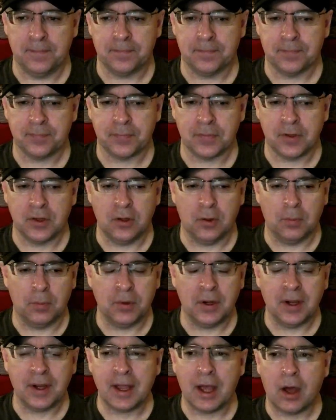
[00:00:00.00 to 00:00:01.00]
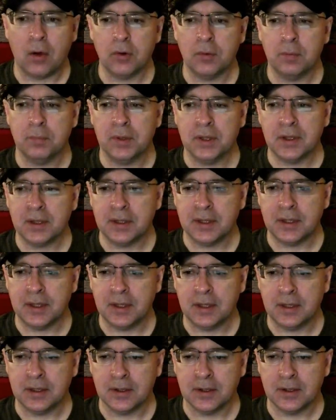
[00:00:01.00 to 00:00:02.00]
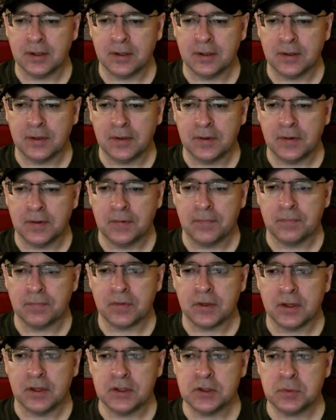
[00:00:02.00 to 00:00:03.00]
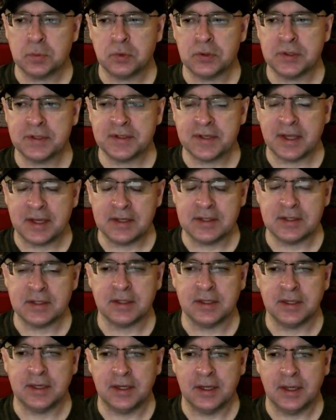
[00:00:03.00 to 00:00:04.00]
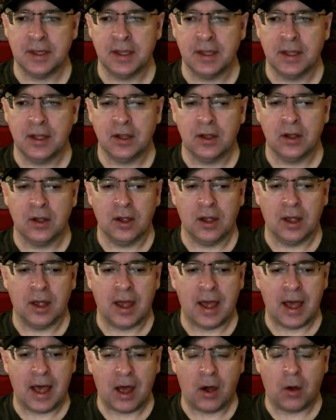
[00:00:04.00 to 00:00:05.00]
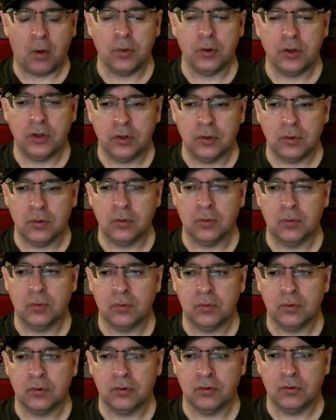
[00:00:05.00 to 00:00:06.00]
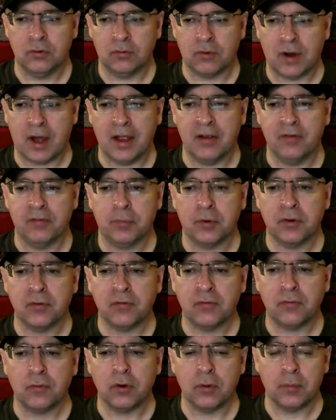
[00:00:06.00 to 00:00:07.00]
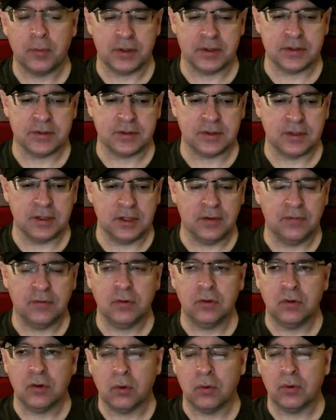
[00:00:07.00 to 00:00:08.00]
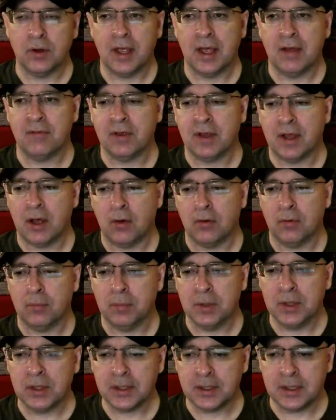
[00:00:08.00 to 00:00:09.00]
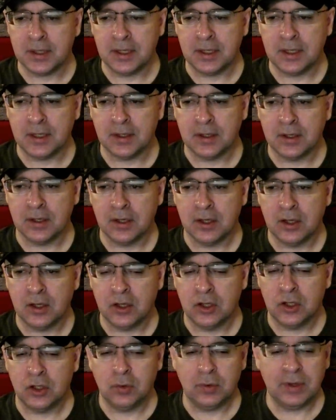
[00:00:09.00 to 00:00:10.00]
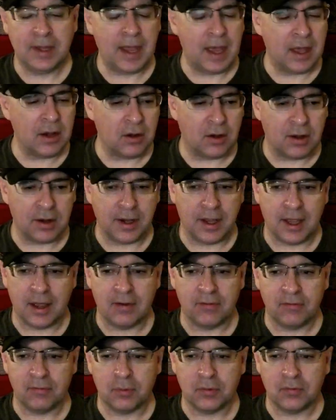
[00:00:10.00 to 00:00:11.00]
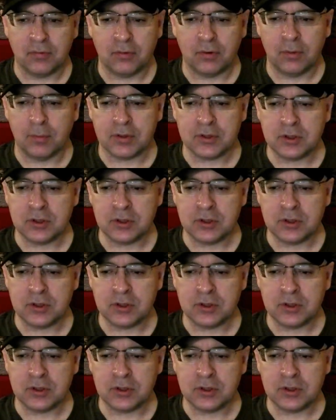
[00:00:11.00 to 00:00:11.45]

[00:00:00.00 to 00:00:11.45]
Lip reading: You know, but accountability is precisely how you derive performance. If you don't have accountability, you cannot have performance. You